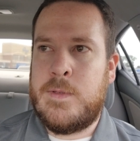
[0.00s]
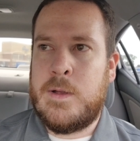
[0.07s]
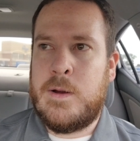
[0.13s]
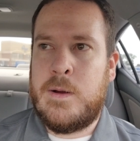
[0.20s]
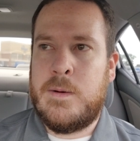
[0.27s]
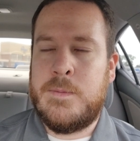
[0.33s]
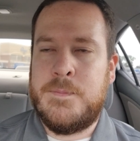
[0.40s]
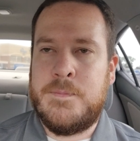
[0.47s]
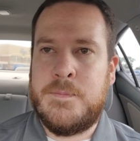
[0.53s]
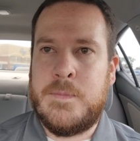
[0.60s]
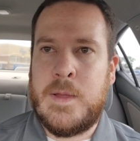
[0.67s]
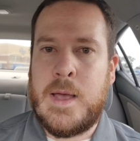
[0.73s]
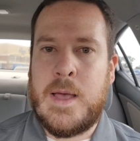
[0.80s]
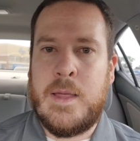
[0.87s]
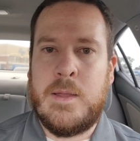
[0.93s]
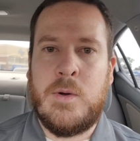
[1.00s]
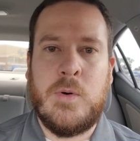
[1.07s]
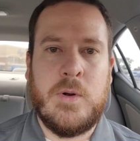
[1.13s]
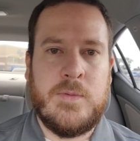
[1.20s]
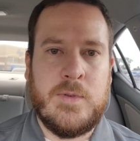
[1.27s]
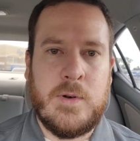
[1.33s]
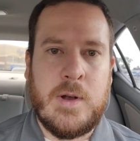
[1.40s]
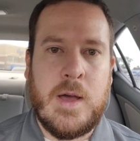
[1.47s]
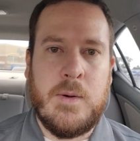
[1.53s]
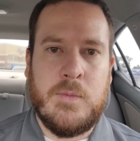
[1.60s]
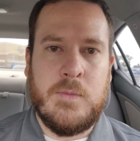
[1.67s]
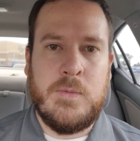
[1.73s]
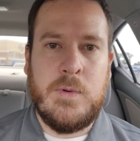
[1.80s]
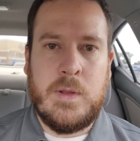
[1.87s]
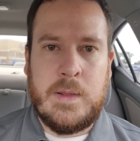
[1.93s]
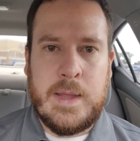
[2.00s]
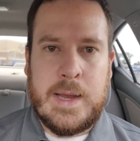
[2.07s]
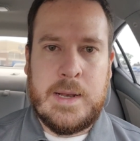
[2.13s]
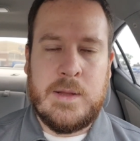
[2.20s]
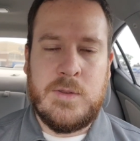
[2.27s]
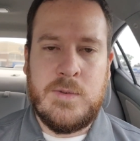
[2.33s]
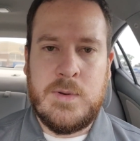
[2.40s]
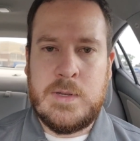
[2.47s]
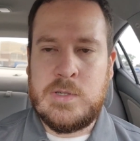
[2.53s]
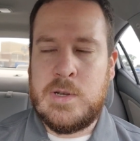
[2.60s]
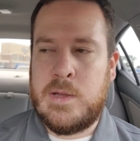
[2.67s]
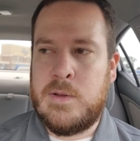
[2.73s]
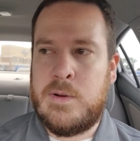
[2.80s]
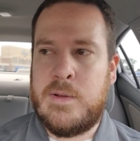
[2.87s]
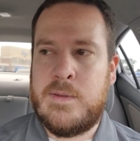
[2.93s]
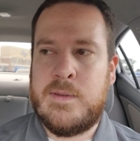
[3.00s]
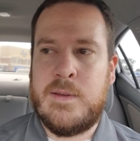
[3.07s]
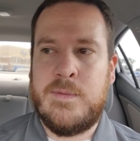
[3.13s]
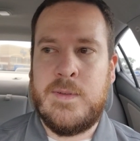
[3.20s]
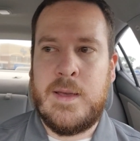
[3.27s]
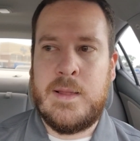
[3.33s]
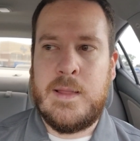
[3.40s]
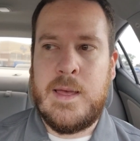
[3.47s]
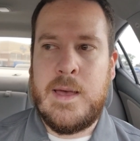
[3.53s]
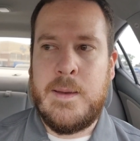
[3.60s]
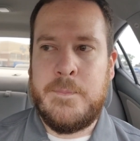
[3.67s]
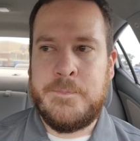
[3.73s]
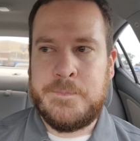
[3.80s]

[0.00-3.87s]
they're not, or if they're not related to each other and stuff like that.